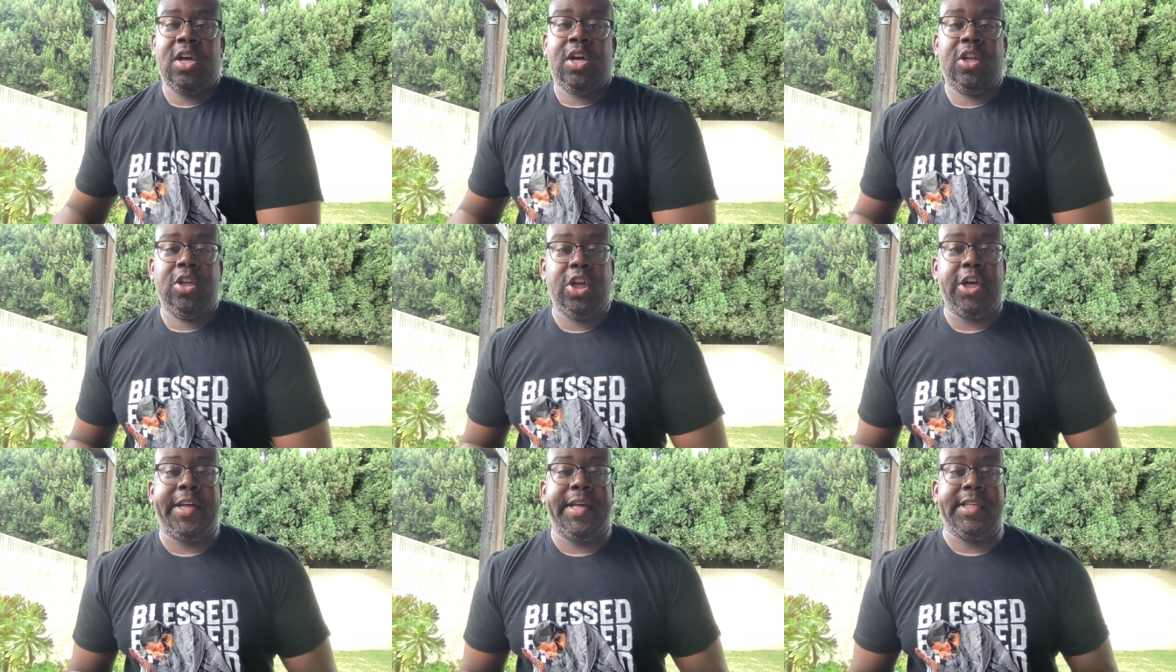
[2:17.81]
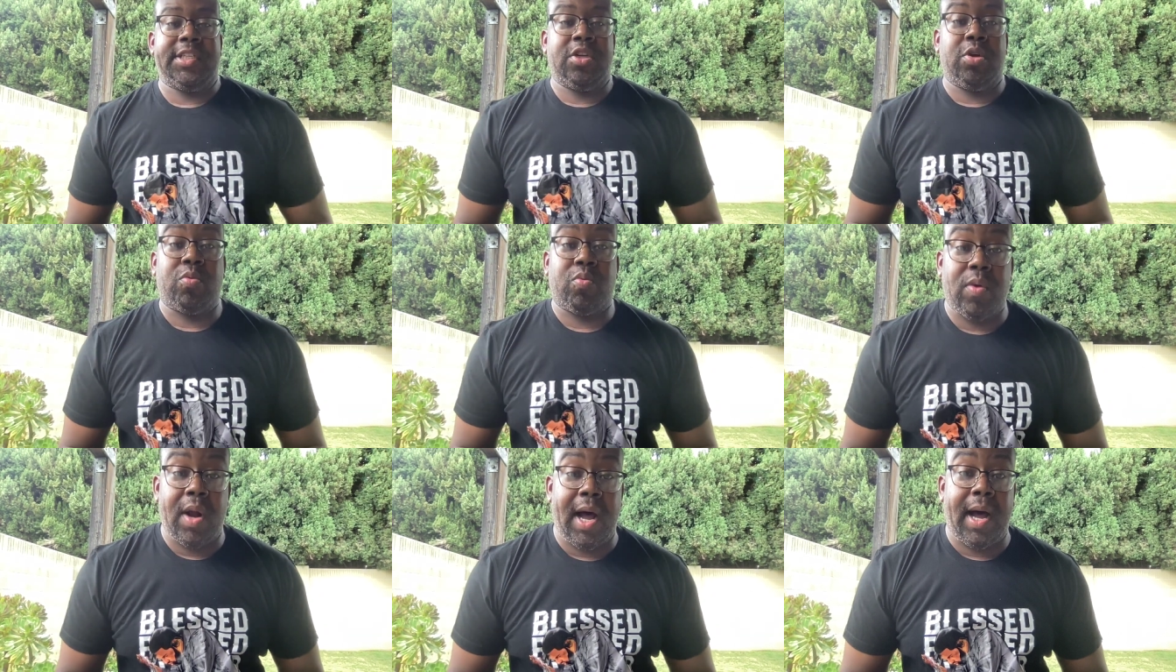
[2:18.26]
looking
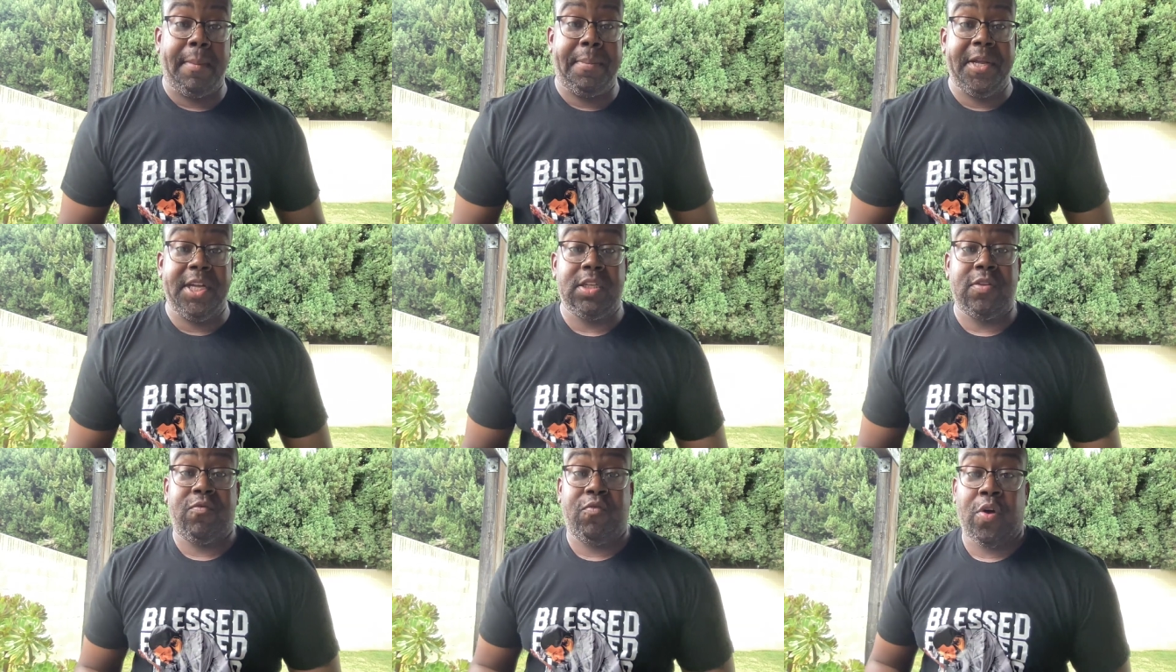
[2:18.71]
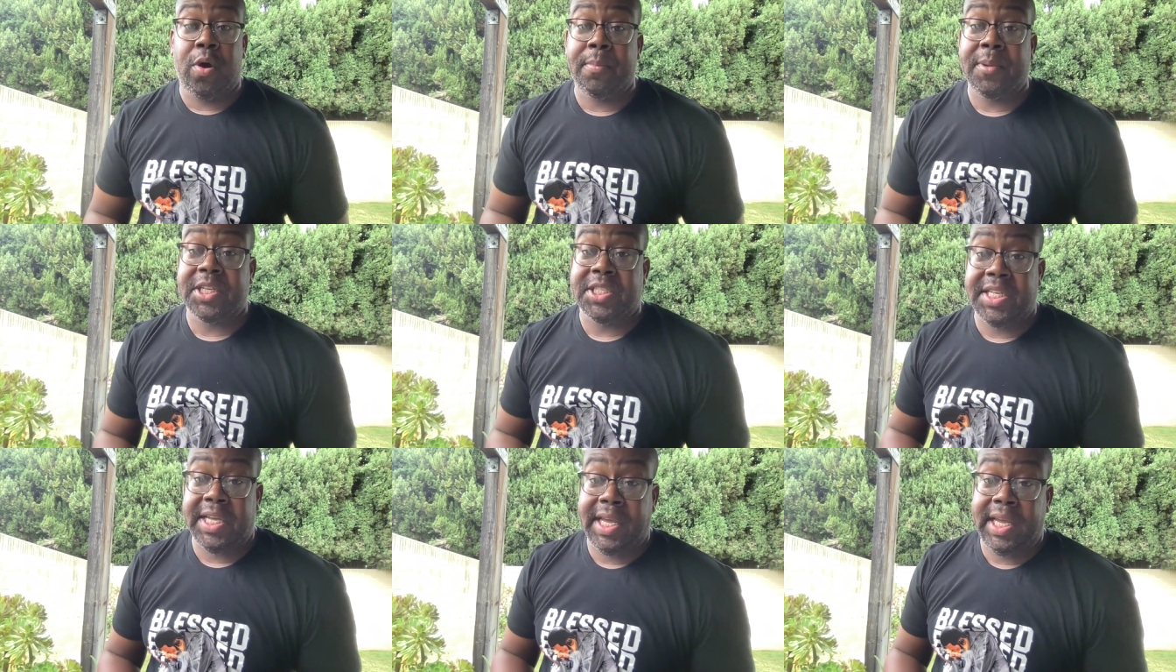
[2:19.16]
to rob his
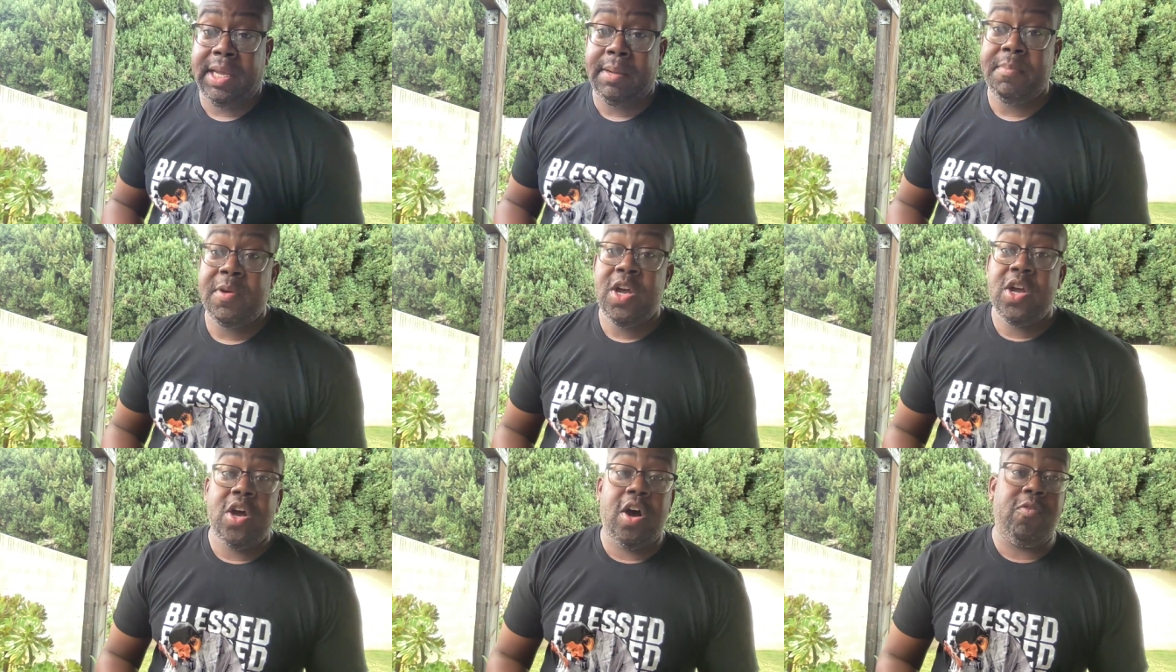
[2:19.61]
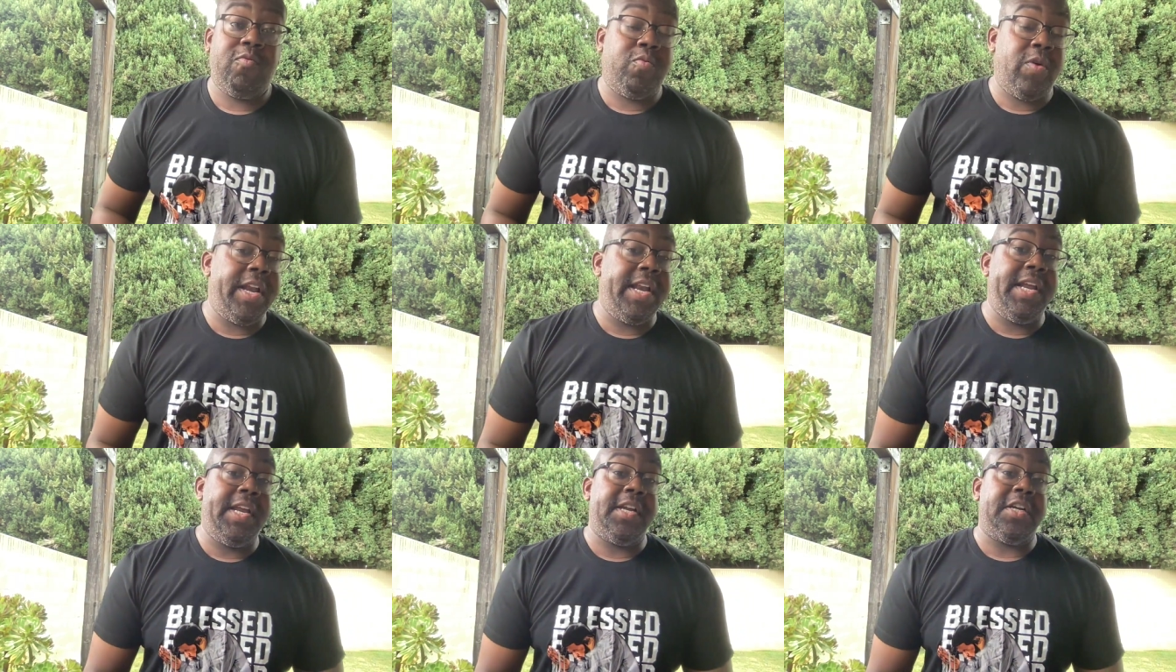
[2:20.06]
former team of
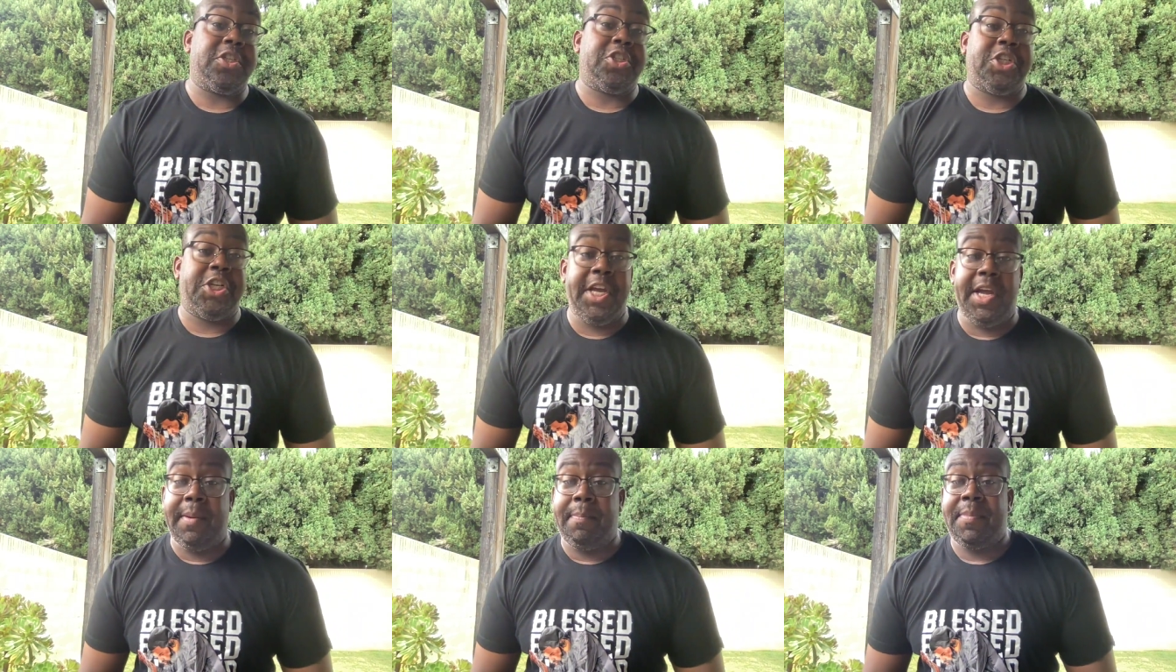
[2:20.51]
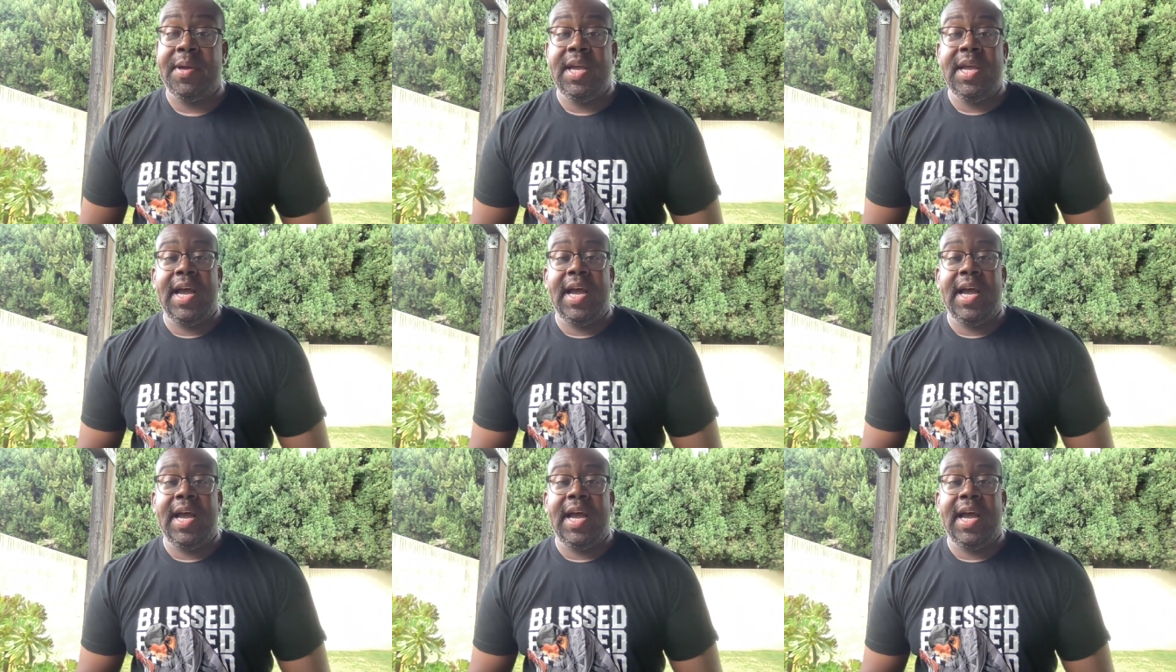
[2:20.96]
winning a chip.